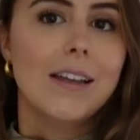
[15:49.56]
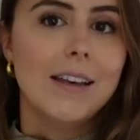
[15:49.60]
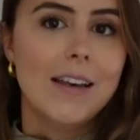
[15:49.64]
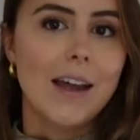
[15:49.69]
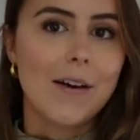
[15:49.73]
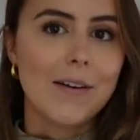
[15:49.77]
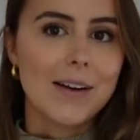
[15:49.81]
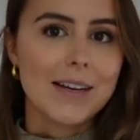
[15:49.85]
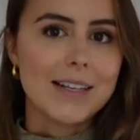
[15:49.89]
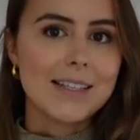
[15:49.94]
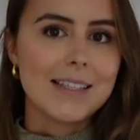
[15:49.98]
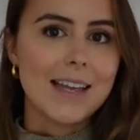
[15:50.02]

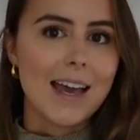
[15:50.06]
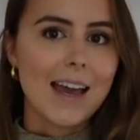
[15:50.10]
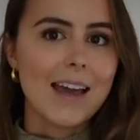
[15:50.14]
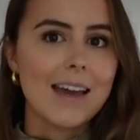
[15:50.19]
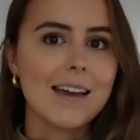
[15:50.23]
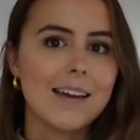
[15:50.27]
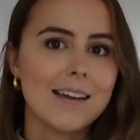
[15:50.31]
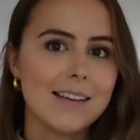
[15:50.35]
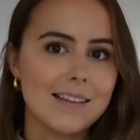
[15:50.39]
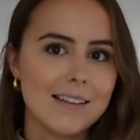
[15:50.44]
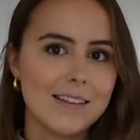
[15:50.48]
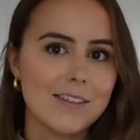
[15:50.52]
Now I
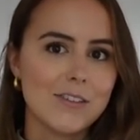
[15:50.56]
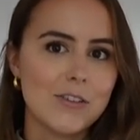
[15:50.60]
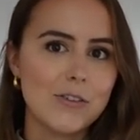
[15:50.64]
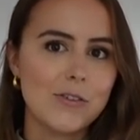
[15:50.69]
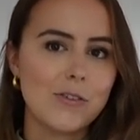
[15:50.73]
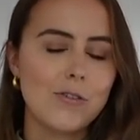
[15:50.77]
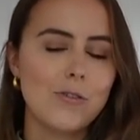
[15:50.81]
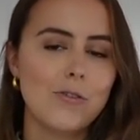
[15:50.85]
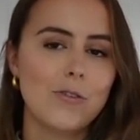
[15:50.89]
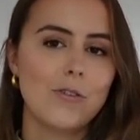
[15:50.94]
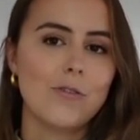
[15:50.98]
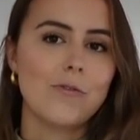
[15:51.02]
say, is it too
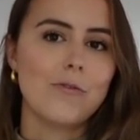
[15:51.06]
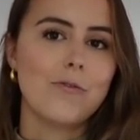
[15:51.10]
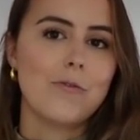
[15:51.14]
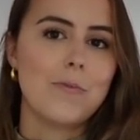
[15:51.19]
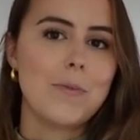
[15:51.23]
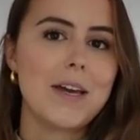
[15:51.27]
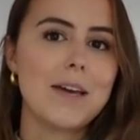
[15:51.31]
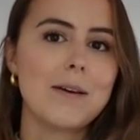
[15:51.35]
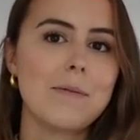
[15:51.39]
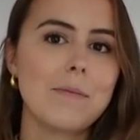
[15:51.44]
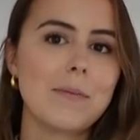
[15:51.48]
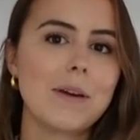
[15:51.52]
cool for
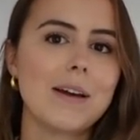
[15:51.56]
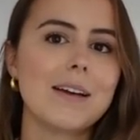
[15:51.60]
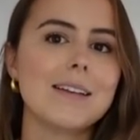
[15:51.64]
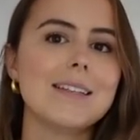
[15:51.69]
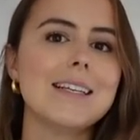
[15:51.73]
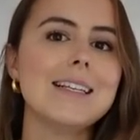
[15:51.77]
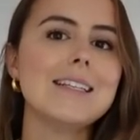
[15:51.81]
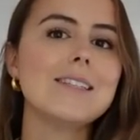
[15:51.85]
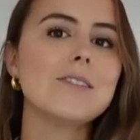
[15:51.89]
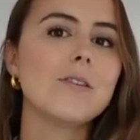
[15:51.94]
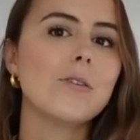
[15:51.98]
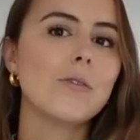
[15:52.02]
me? Because
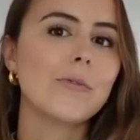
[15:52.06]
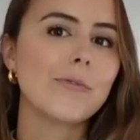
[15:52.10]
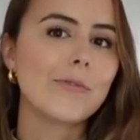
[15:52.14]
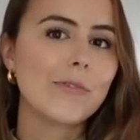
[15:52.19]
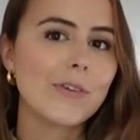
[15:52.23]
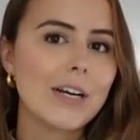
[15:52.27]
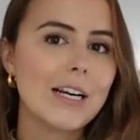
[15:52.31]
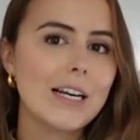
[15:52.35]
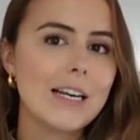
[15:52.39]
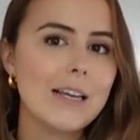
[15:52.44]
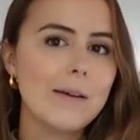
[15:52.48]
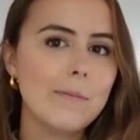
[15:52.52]
it's
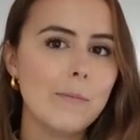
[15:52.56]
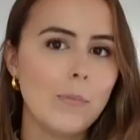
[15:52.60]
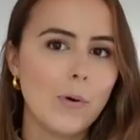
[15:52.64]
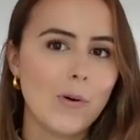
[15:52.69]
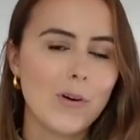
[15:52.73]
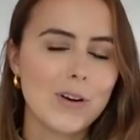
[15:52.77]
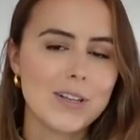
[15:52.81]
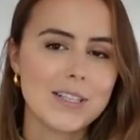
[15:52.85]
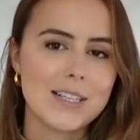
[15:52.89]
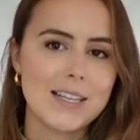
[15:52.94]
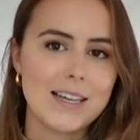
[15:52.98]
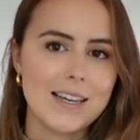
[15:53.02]
really
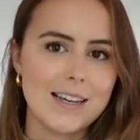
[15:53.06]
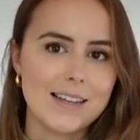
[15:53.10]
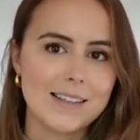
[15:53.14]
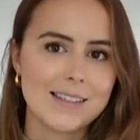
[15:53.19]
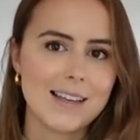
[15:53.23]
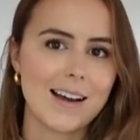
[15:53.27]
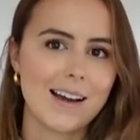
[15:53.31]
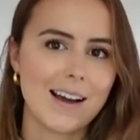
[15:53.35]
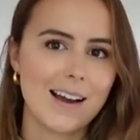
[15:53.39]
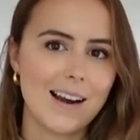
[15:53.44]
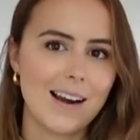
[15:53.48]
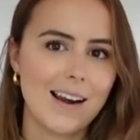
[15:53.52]
boxy. It's
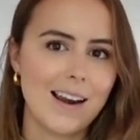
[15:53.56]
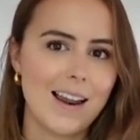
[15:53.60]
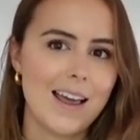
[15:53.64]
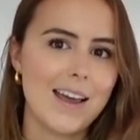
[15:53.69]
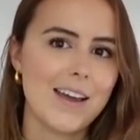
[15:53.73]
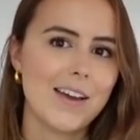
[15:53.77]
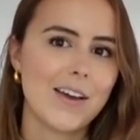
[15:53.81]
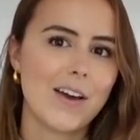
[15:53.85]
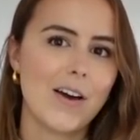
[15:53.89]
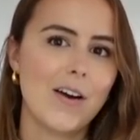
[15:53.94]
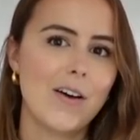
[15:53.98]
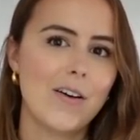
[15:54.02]
that kind of
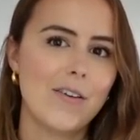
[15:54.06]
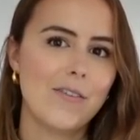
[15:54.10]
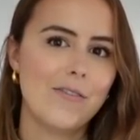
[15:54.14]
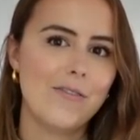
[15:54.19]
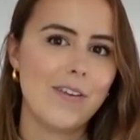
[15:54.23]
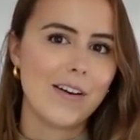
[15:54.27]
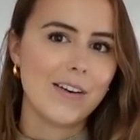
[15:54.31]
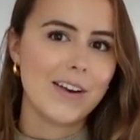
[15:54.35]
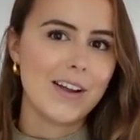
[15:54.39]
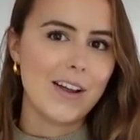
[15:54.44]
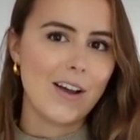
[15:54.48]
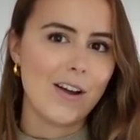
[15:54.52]
like
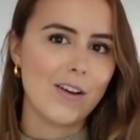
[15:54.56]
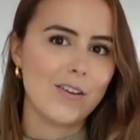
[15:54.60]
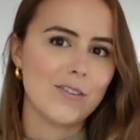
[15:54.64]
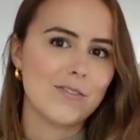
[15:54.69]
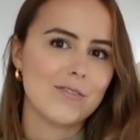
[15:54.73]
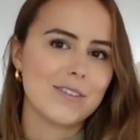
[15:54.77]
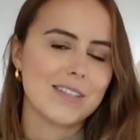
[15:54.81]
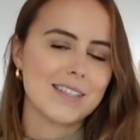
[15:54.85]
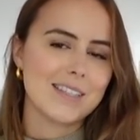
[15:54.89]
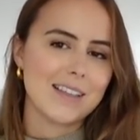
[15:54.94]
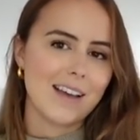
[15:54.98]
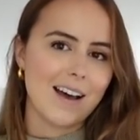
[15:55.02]
very
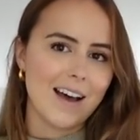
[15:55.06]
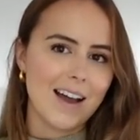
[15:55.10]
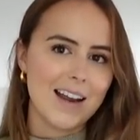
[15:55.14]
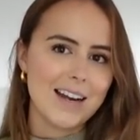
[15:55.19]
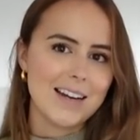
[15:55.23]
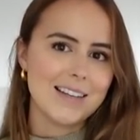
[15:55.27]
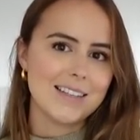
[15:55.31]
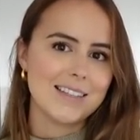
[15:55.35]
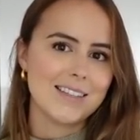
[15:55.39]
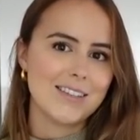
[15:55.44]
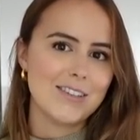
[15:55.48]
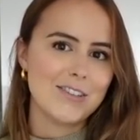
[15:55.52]

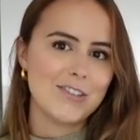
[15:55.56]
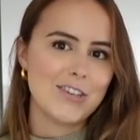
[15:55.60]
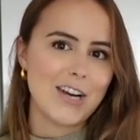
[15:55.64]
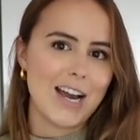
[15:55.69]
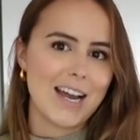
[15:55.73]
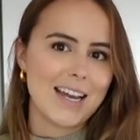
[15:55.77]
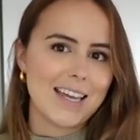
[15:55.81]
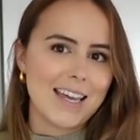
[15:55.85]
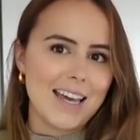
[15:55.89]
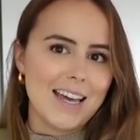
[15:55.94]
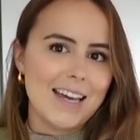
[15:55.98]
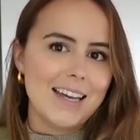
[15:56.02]
oversized
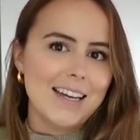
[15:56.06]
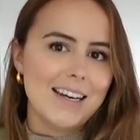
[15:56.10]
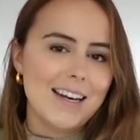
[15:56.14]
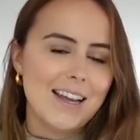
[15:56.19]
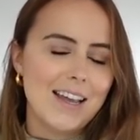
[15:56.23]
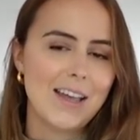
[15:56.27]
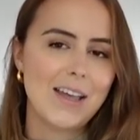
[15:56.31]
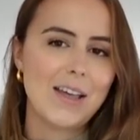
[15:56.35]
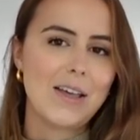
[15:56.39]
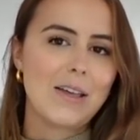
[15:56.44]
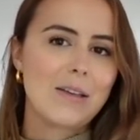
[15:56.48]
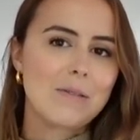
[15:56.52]
jacket.
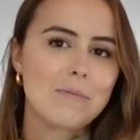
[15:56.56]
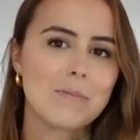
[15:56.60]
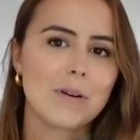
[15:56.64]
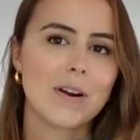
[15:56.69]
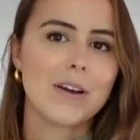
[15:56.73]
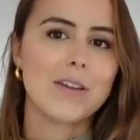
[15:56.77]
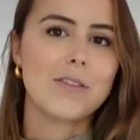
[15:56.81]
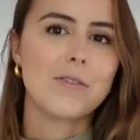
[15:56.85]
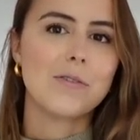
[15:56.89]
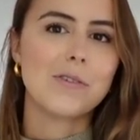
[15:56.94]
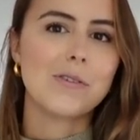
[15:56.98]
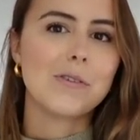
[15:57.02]
But
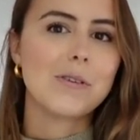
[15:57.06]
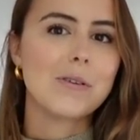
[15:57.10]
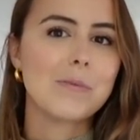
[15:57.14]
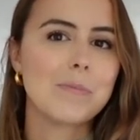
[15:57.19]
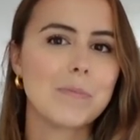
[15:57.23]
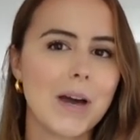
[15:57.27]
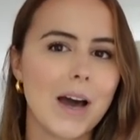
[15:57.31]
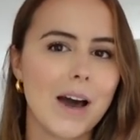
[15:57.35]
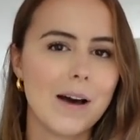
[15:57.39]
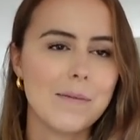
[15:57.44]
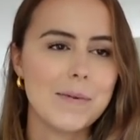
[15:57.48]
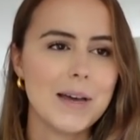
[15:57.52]
I thought it would
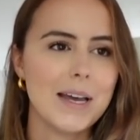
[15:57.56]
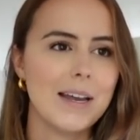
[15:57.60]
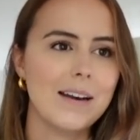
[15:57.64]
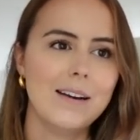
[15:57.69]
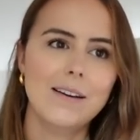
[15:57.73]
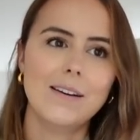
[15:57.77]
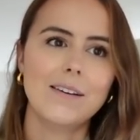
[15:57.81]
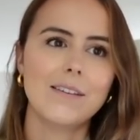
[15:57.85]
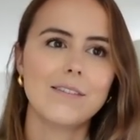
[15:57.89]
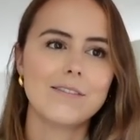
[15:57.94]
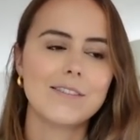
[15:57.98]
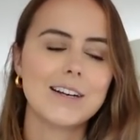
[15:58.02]
come
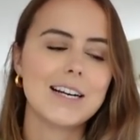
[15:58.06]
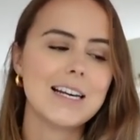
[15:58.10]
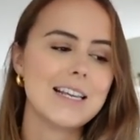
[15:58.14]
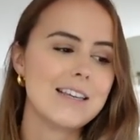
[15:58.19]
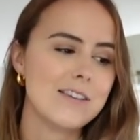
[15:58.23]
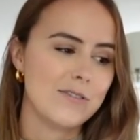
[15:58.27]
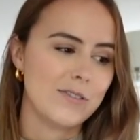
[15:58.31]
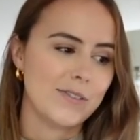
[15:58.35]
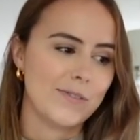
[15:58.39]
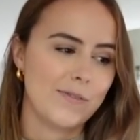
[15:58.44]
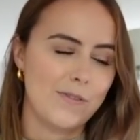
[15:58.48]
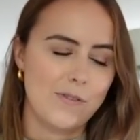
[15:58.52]
in really
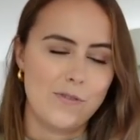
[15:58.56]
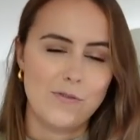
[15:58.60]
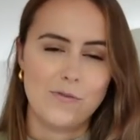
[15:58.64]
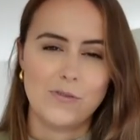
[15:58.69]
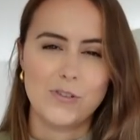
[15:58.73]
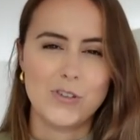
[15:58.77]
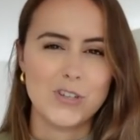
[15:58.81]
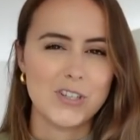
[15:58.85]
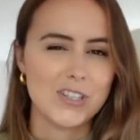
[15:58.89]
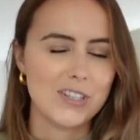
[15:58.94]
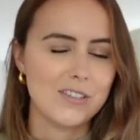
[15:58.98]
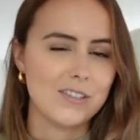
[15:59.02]
useful
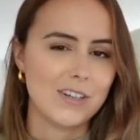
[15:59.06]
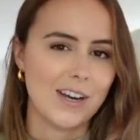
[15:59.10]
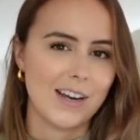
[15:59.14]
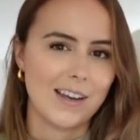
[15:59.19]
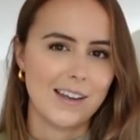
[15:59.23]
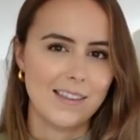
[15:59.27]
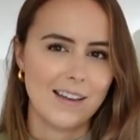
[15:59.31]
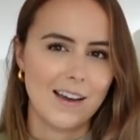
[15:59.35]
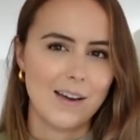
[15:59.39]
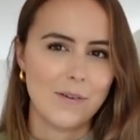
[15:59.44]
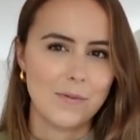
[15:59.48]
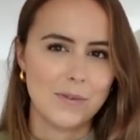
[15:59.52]
for just a
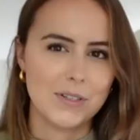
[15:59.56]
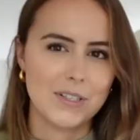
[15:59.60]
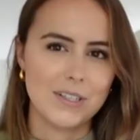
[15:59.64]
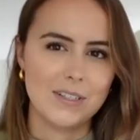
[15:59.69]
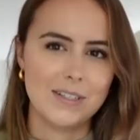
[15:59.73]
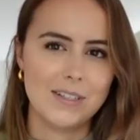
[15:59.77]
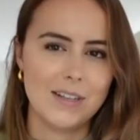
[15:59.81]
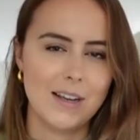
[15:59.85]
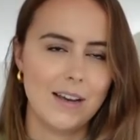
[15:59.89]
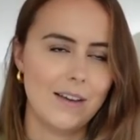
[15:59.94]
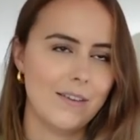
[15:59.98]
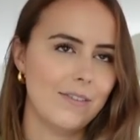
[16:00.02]
jacket that I
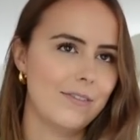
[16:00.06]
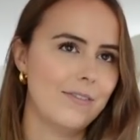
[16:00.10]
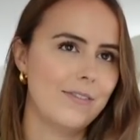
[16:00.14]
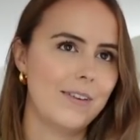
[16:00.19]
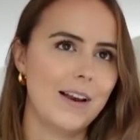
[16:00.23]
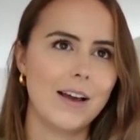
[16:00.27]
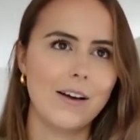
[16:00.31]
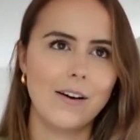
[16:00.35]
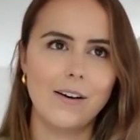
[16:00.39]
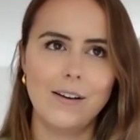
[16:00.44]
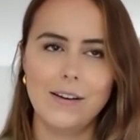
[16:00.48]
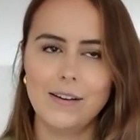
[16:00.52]
wanted to
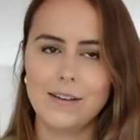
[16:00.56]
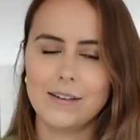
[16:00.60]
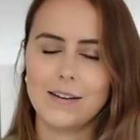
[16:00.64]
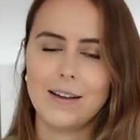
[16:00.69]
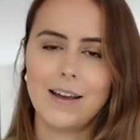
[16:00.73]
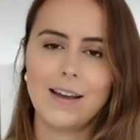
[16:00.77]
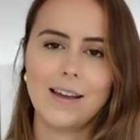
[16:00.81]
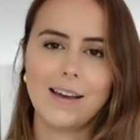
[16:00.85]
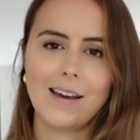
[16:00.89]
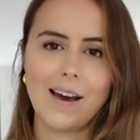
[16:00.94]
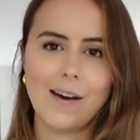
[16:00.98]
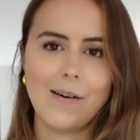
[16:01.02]
fling on
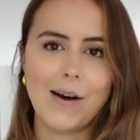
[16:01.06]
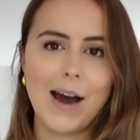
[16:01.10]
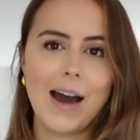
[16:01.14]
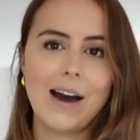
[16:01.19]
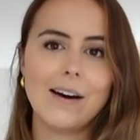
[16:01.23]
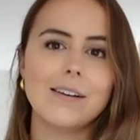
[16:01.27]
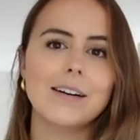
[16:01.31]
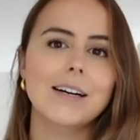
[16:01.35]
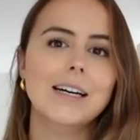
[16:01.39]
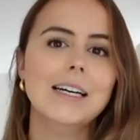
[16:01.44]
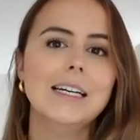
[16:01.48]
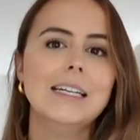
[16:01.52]
and go
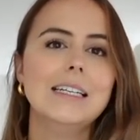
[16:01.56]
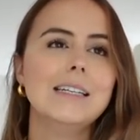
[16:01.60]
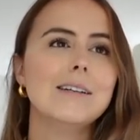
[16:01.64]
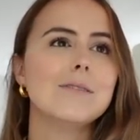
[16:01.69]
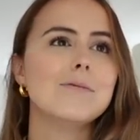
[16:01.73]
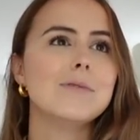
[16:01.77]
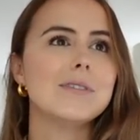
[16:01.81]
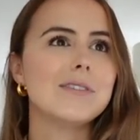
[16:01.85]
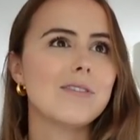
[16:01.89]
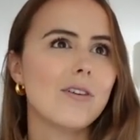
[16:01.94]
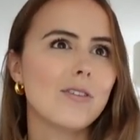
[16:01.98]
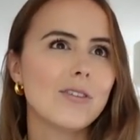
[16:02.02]
out.
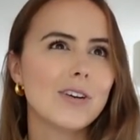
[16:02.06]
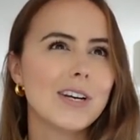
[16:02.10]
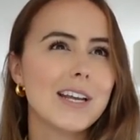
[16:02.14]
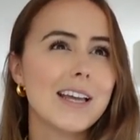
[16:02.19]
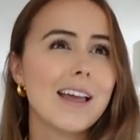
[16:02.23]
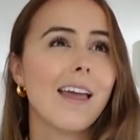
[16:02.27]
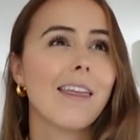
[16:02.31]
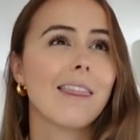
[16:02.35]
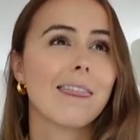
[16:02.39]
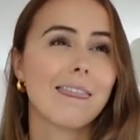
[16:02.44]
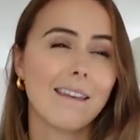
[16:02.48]
It was only